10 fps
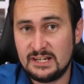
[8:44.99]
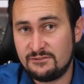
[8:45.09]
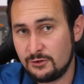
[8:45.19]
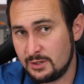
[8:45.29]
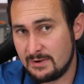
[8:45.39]
said,
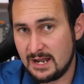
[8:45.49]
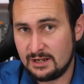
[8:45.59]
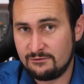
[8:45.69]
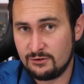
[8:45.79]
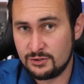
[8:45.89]
if you're in the
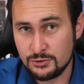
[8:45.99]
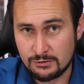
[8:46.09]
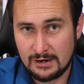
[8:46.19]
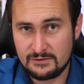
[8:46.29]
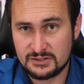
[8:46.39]
market for a new
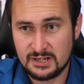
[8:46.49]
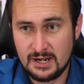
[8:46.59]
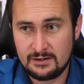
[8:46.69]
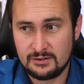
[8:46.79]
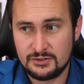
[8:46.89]
graphics
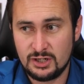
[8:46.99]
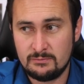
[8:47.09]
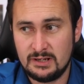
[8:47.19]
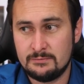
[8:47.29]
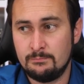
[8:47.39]
card, and I
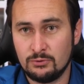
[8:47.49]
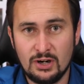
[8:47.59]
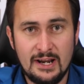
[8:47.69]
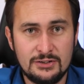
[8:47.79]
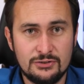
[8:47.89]
don't mean
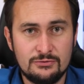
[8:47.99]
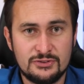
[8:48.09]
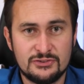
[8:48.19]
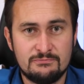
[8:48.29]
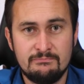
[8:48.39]
brand new,
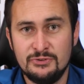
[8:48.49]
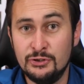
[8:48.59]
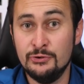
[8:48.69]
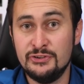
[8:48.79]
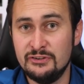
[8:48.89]
just
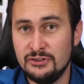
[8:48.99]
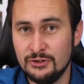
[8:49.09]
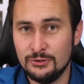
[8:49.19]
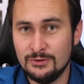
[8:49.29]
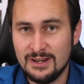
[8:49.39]
new to
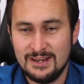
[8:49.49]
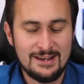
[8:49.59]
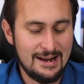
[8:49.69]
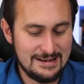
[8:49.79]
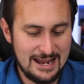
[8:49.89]
you,
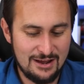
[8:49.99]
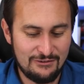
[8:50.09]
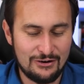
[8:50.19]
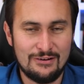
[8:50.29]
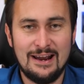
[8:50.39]
and you
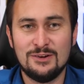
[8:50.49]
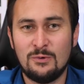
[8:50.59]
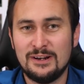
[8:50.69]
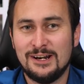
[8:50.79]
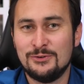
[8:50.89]
have around
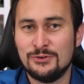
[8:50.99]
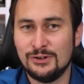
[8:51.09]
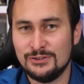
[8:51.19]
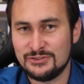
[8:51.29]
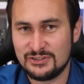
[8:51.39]

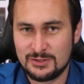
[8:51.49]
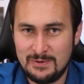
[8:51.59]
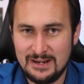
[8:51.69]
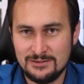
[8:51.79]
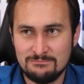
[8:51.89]
$100 to
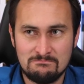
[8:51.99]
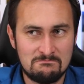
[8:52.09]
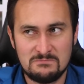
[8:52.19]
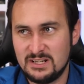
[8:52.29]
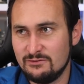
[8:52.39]
spend,
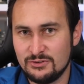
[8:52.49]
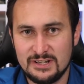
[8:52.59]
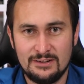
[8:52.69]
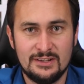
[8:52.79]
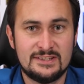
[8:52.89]
give or
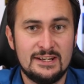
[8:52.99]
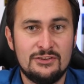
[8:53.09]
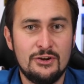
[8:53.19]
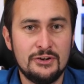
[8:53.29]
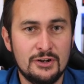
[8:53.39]
take, let's say
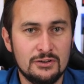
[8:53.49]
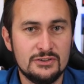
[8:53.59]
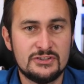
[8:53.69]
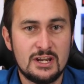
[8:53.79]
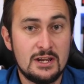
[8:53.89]

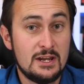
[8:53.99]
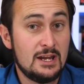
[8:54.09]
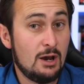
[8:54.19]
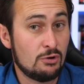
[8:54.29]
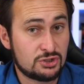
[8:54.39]
$30,
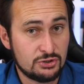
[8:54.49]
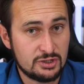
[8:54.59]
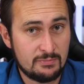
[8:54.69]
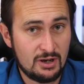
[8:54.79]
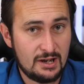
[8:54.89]
uh, what should
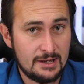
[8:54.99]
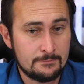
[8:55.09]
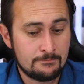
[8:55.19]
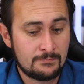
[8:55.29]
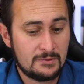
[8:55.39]
you buy?
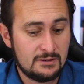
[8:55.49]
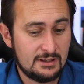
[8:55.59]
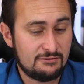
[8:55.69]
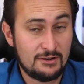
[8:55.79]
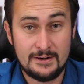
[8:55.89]

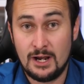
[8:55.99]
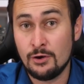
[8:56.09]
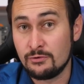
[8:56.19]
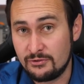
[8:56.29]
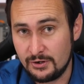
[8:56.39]
Uh, for around
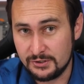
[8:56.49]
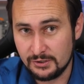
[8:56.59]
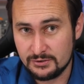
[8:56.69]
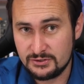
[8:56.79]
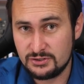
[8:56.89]

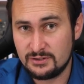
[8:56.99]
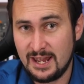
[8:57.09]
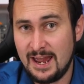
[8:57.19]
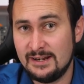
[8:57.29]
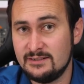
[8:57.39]
$130, you
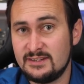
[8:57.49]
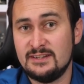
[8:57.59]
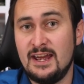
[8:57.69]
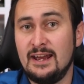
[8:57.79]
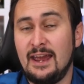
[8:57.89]
can
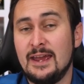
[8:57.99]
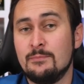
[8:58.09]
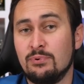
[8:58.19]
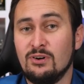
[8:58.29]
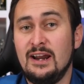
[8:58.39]
snag a
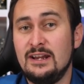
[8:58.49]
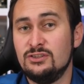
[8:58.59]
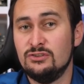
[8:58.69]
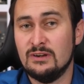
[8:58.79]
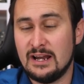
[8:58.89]
brand
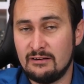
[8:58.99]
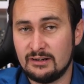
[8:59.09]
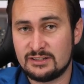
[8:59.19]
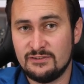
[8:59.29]
new RX